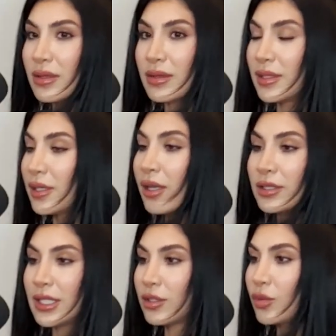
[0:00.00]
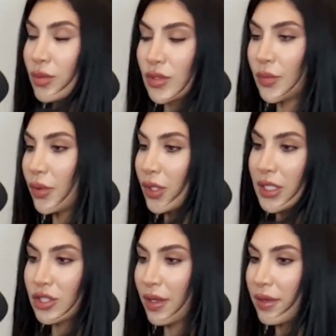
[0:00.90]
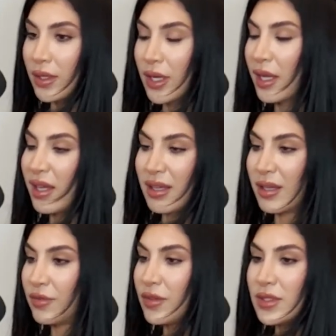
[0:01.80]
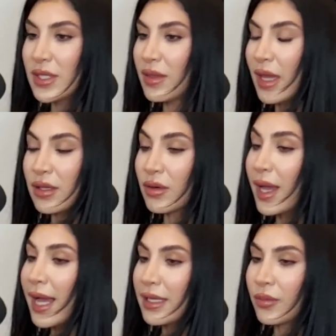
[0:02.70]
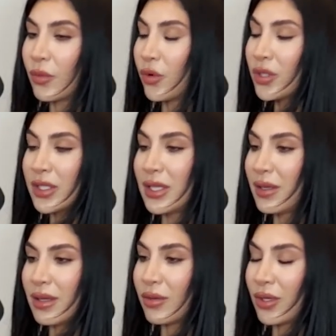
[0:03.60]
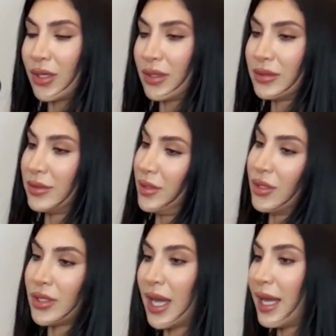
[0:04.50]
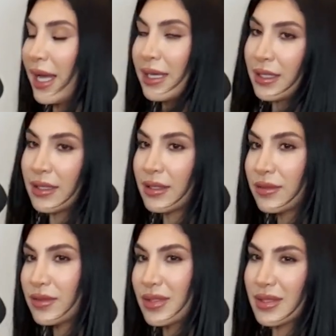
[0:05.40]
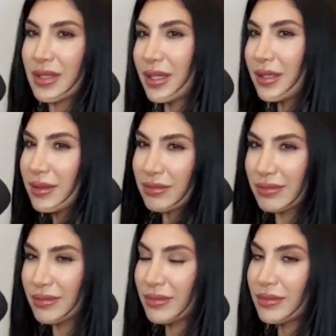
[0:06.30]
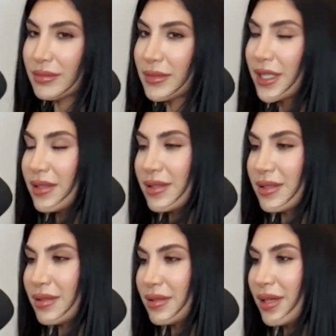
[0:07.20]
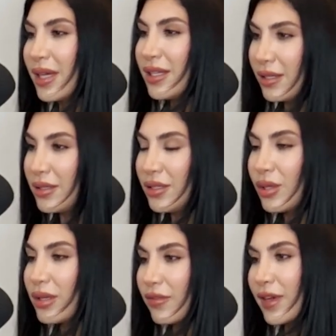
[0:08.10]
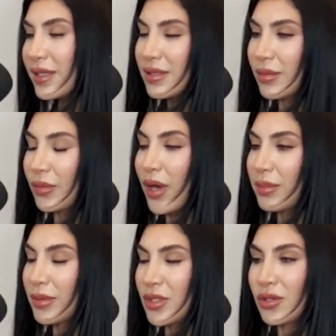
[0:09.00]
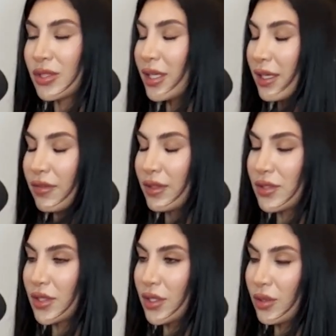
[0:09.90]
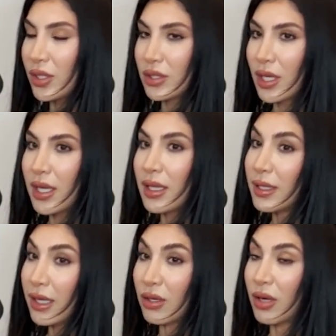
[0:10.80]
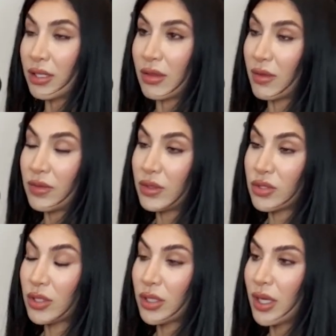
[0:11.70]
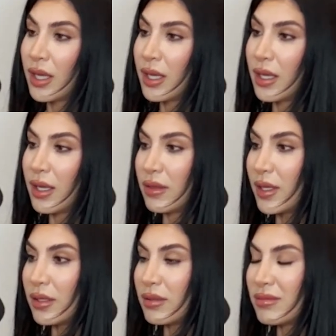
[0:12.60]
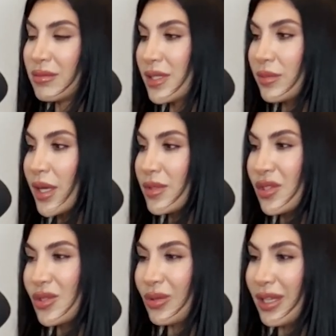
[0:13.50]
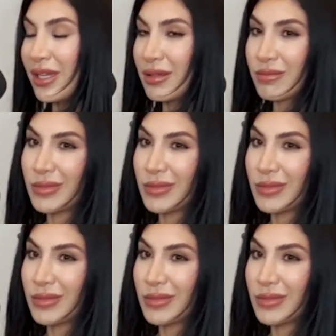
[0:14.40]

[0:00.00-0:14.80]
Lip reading: Y'all need to support each other. If you see that you're adding more or you're not adding enough, it's like it's you'll face some problems. You're not going to feel secured later on in the future, and then sometimes it's too late.